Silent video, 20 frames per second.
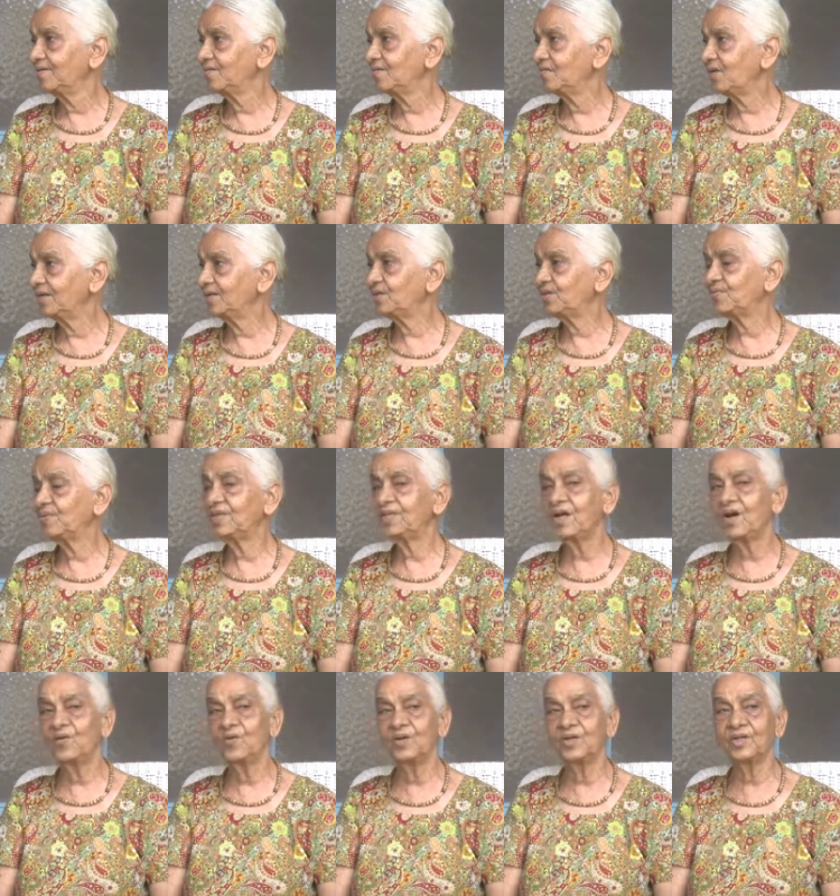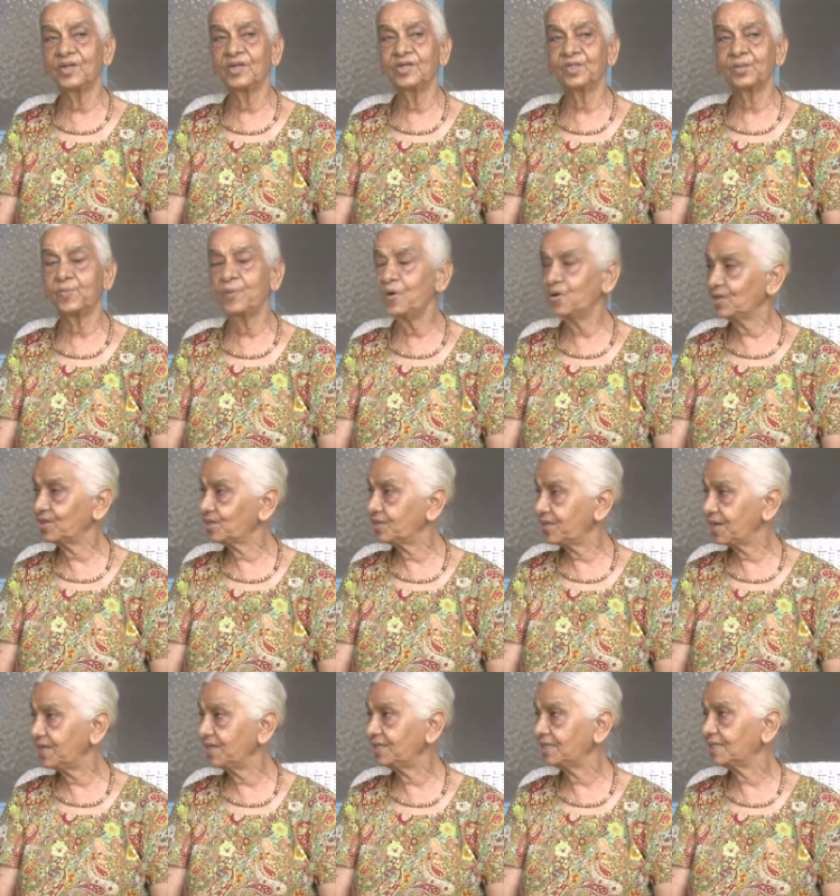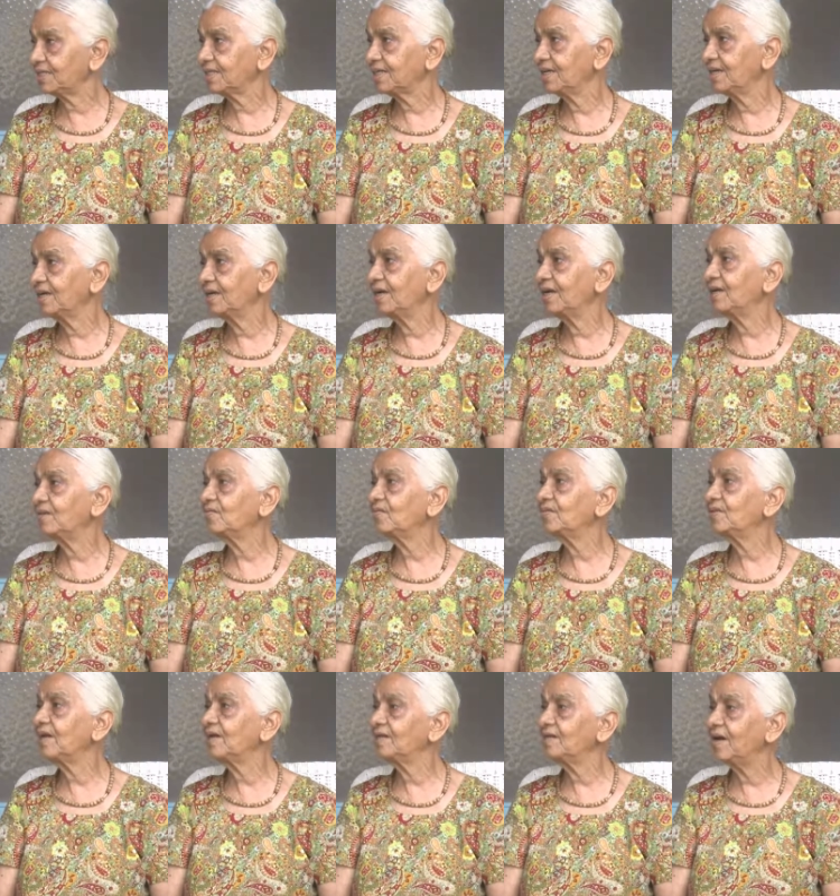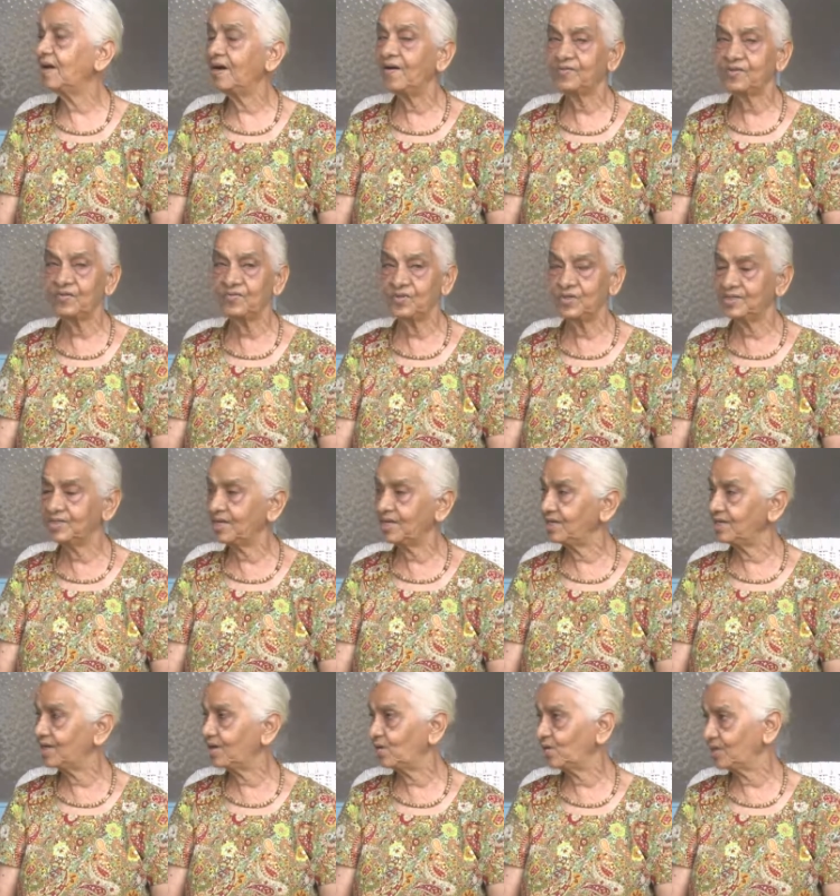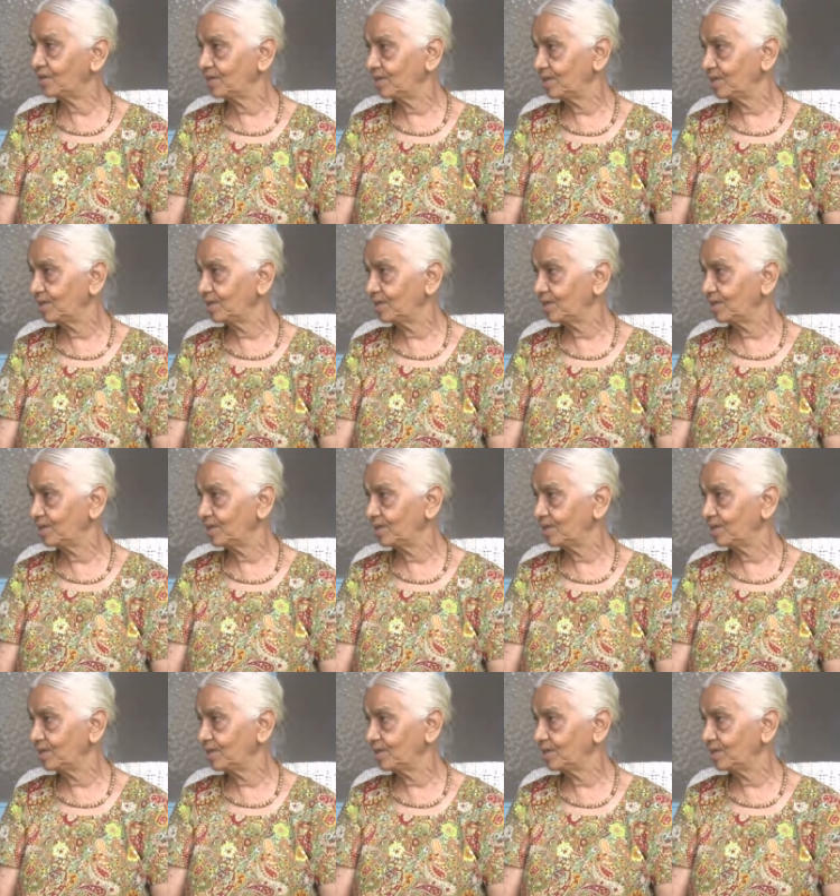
Once with our sports dress, and then afterwards in our